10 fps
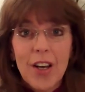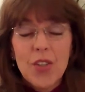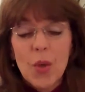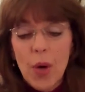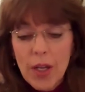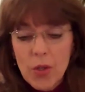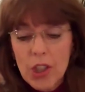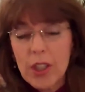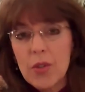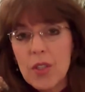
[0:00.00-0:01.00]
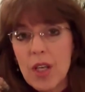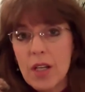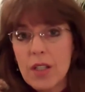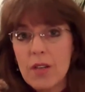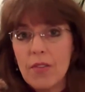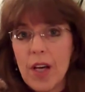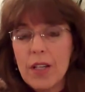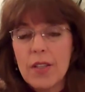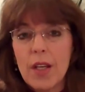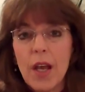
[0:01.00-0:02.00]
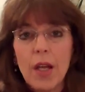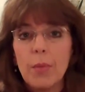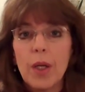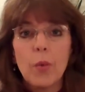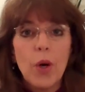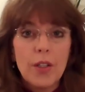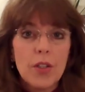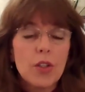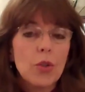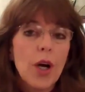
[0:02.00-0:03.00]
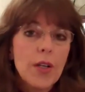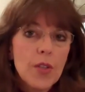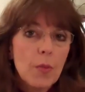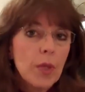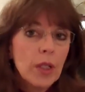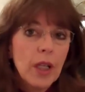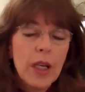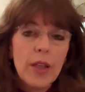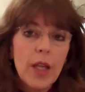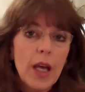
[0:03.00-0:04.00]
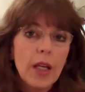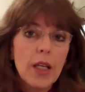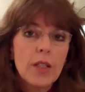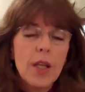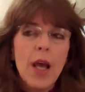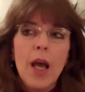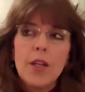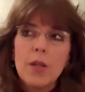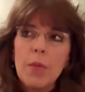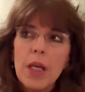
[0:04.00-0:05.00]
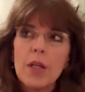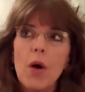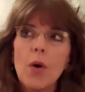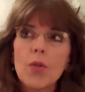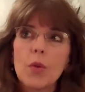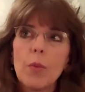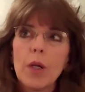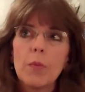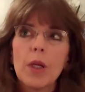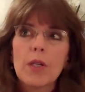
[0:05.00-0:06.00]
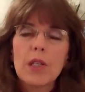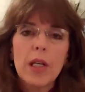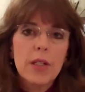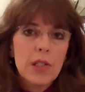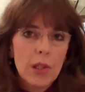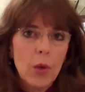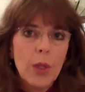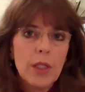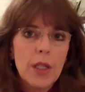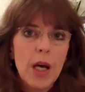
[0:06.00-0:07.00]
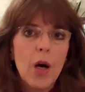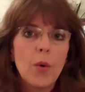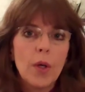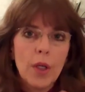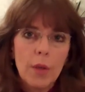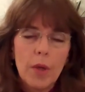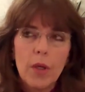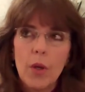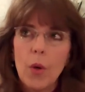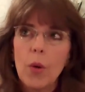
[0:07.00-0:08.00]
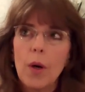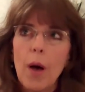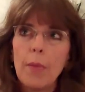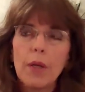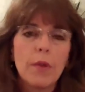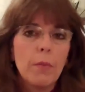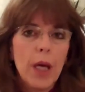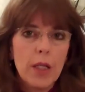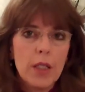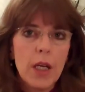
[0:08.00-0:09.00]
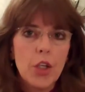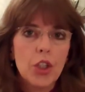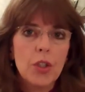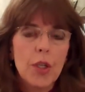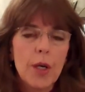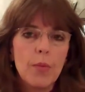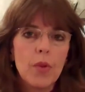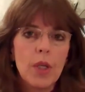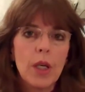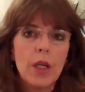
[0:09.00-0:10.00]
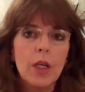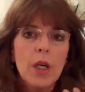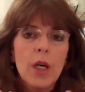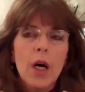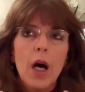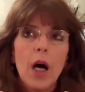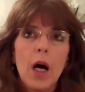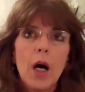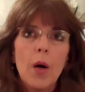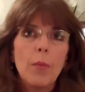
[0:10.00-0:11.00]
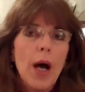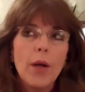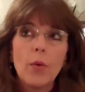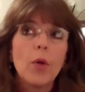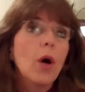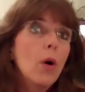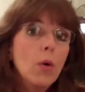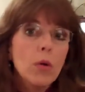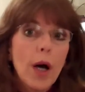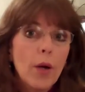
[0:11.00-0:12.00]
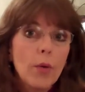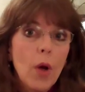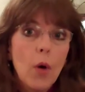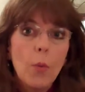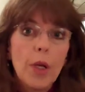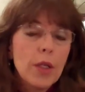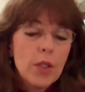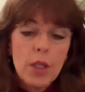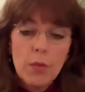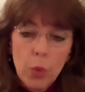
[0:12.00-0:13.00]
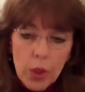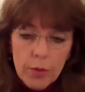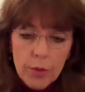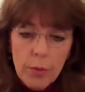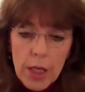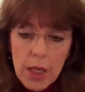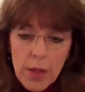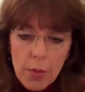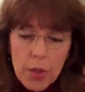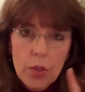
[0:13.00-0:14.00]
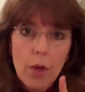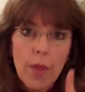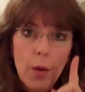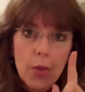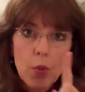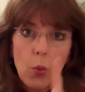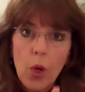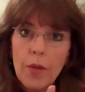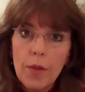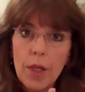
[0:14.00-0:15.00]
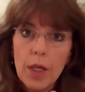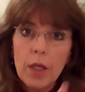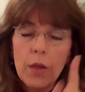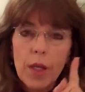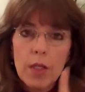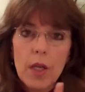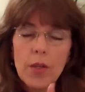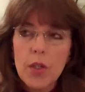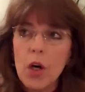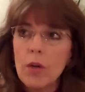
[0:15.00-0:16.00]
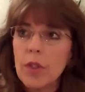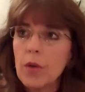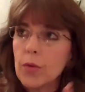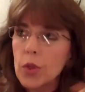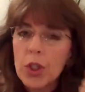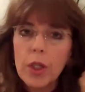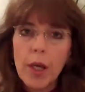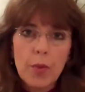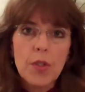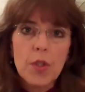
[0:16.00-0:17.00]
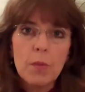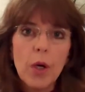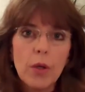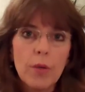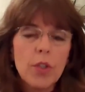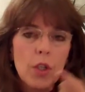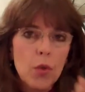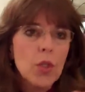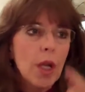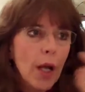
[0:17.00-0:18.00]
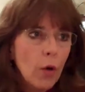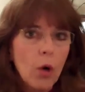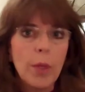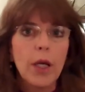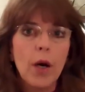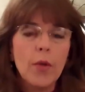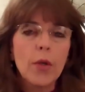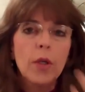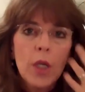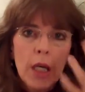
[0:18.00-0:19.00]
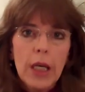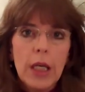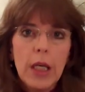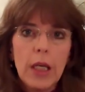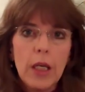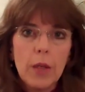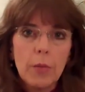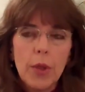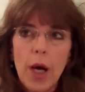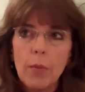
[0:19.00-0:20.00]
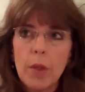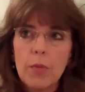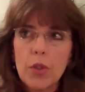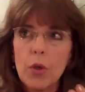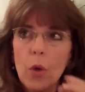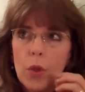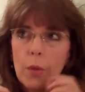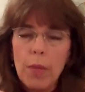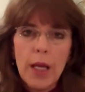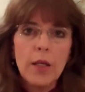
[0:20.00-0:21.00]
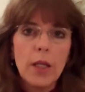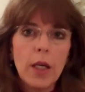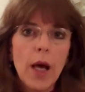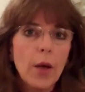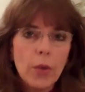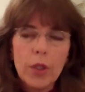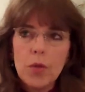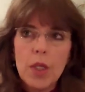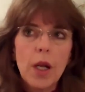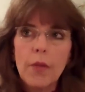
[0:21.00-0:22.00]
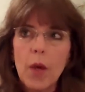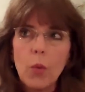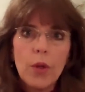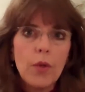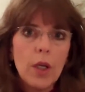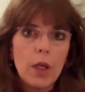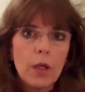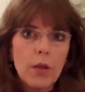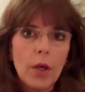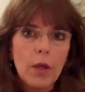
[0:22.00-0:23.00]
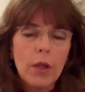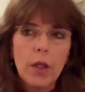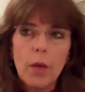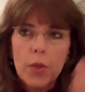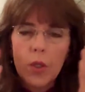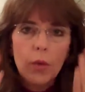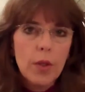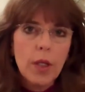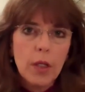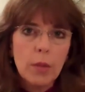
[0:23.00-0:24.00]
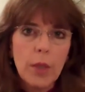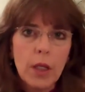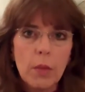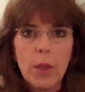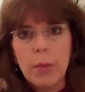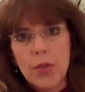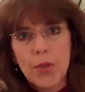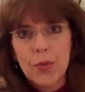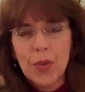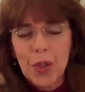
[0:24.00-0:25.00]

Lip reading: So I usually use that as advice. Anybody wants to try something like that. To me, it also might have been a slight slowing down, a bit of a meditation type thing. I don't know, but it did work for me. That was one thing that's solved. Unfortunately, I wasn't smart enough to use it on all my other eating problems, commanding. I only used it on that one thing. That was the only thing I commanded my muscles